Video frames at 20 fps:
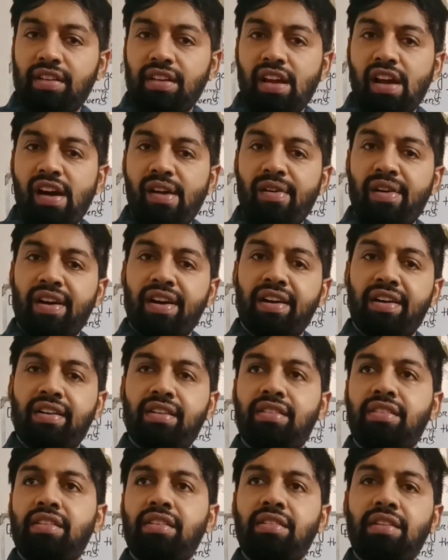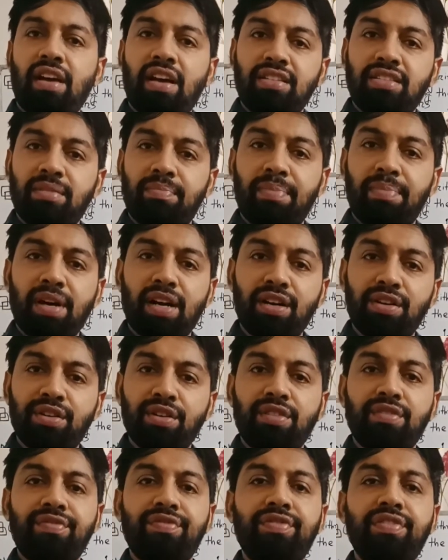as a part
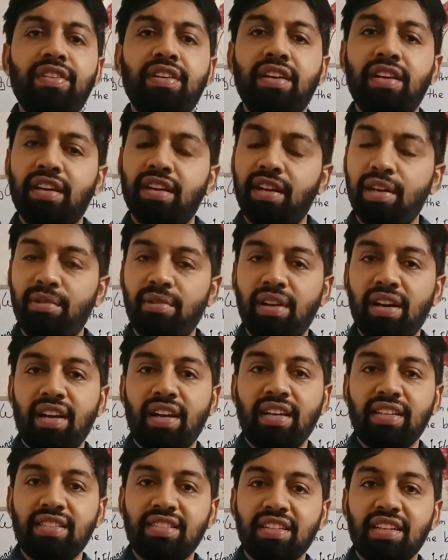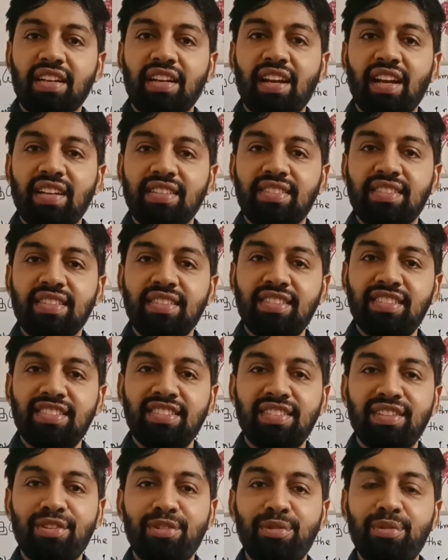of regular lecture classes,
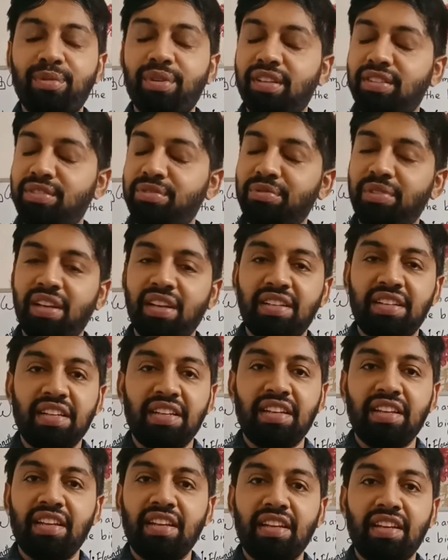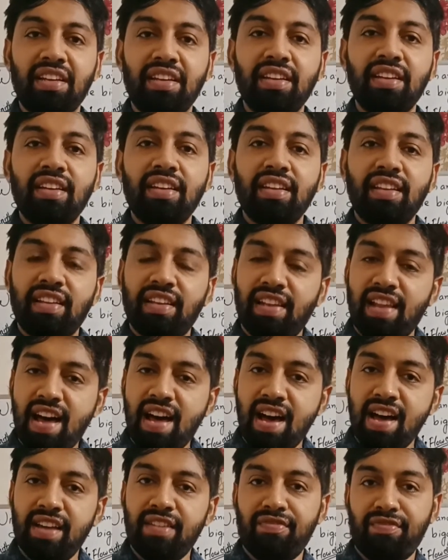what we are taking in
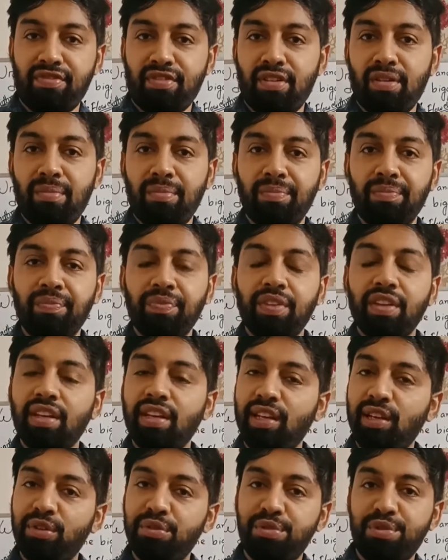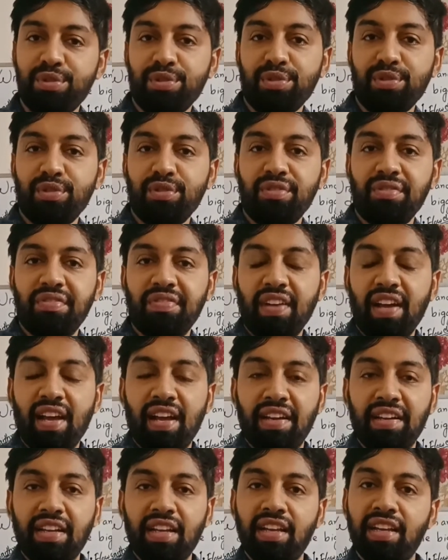live from YouTube
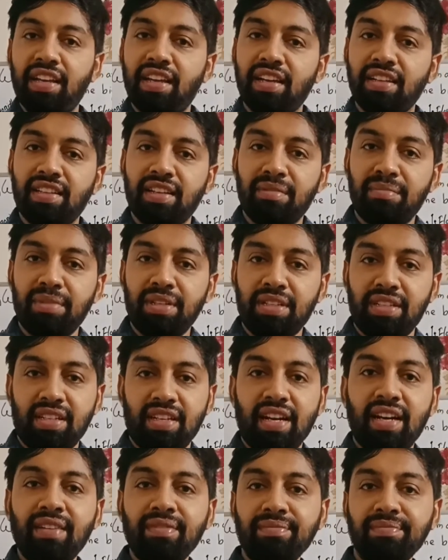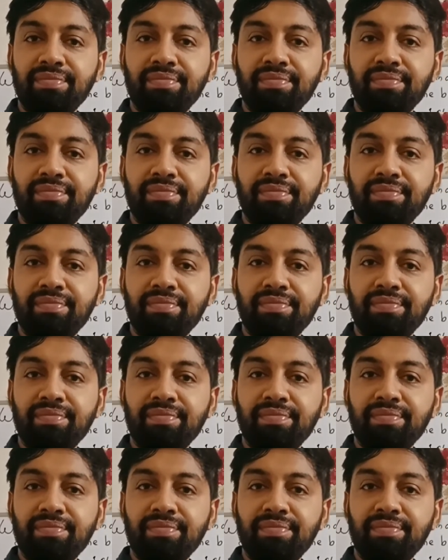and any other media.